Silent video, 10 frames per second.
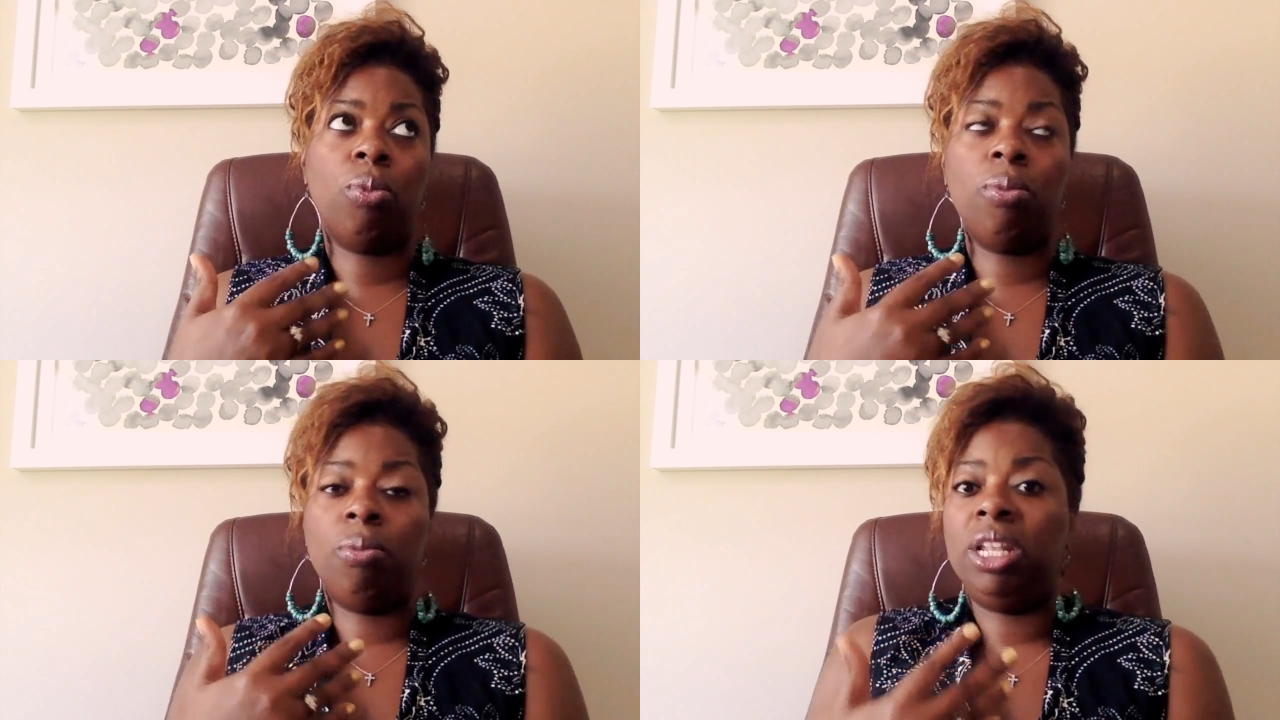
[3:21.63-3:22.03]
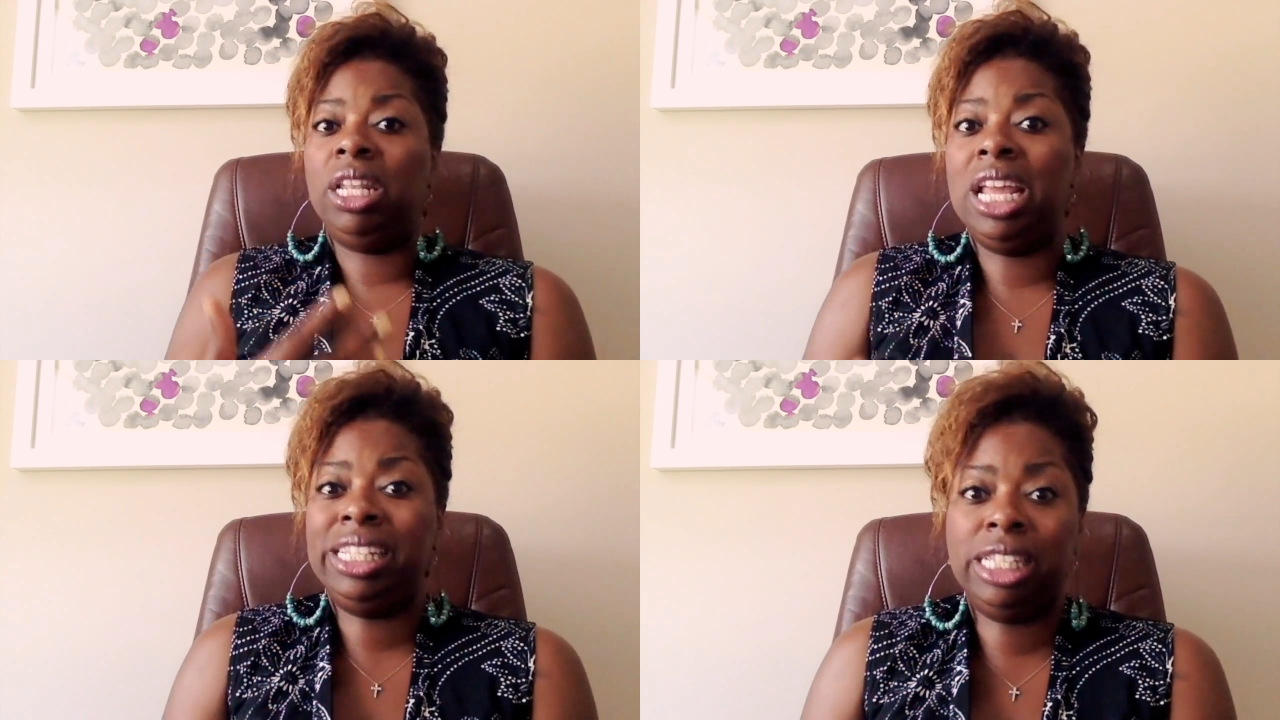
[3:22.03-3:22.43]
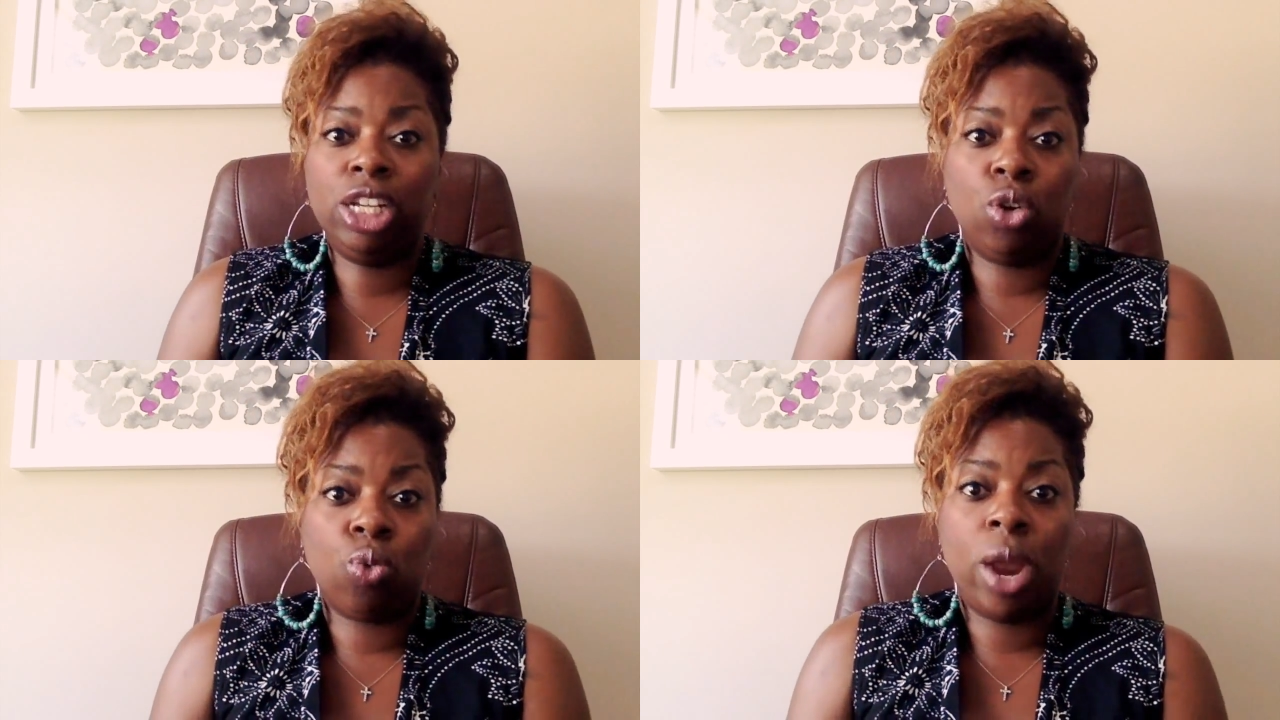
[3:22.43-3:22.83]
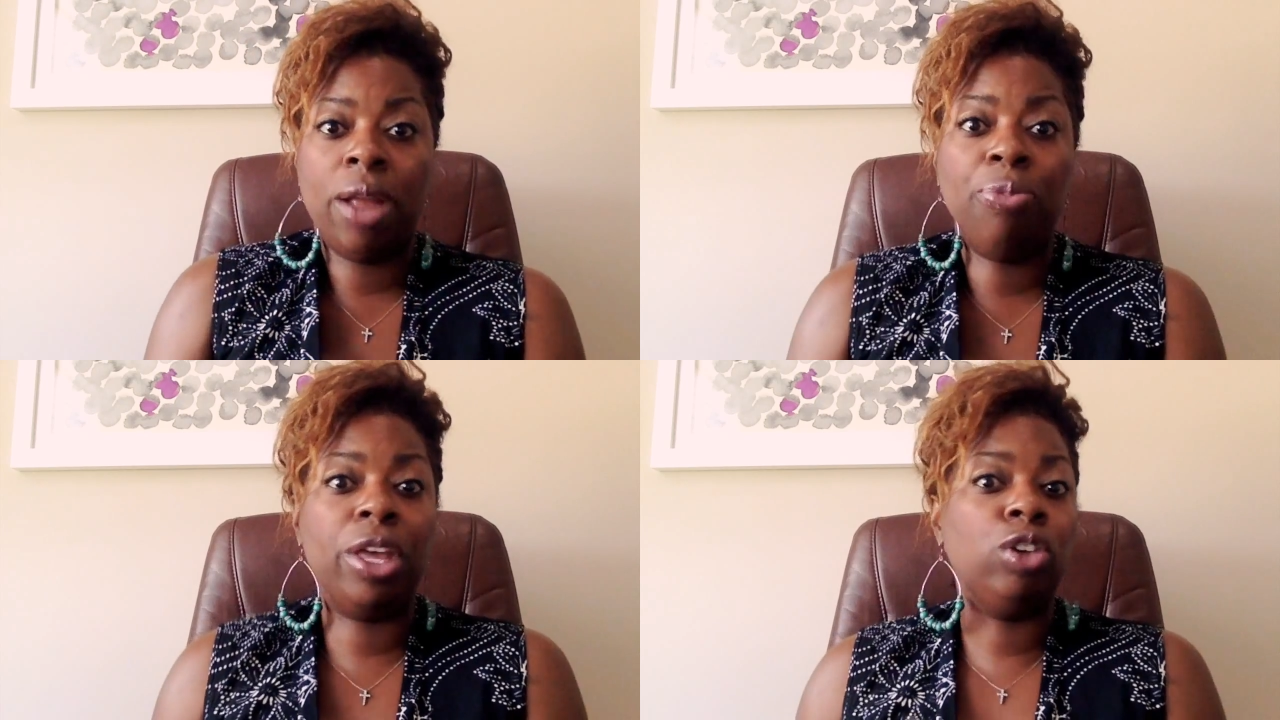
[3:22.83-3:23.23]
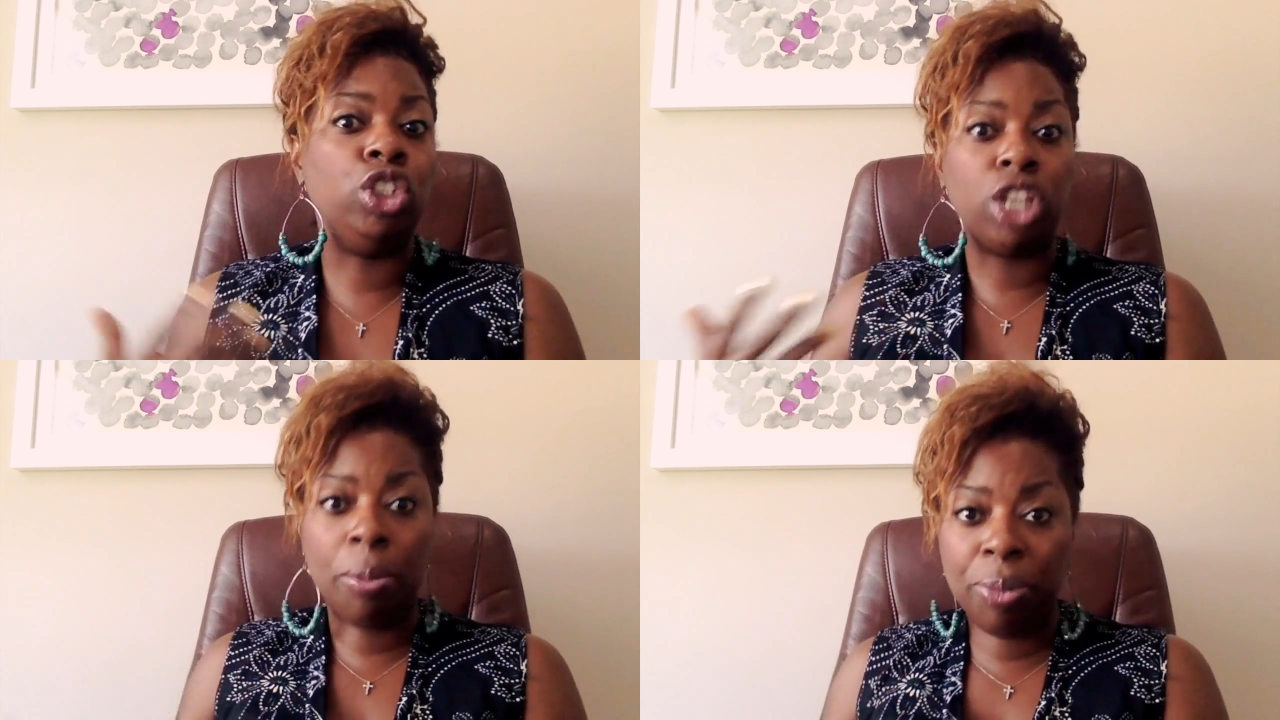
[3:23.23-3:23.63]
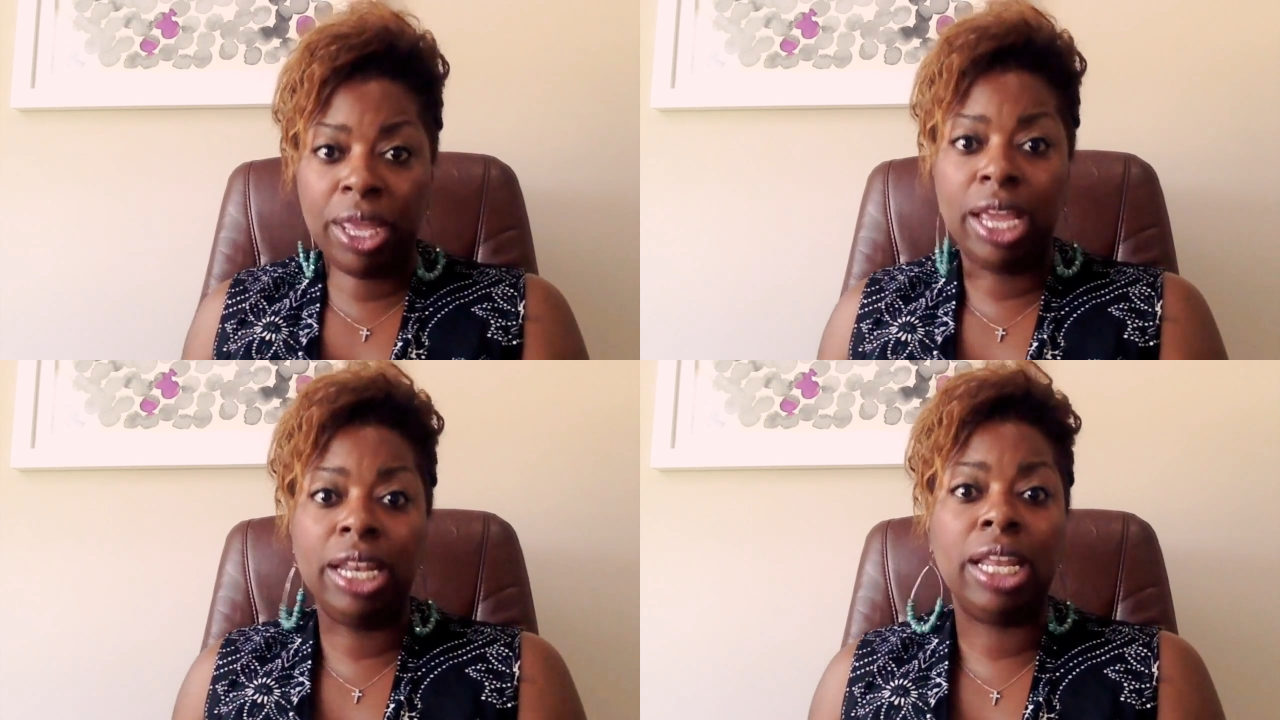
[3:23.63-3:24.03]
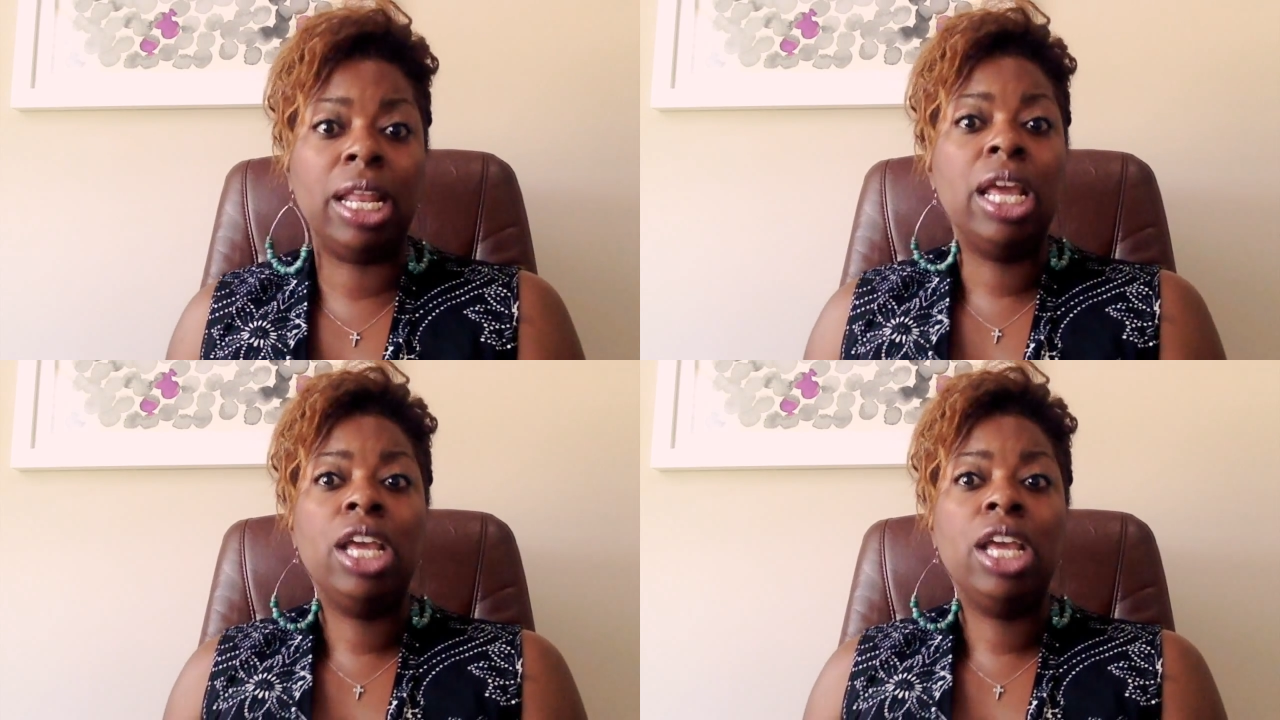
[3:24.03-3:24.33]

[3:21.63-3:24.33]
molested or raped, they'll jump in and,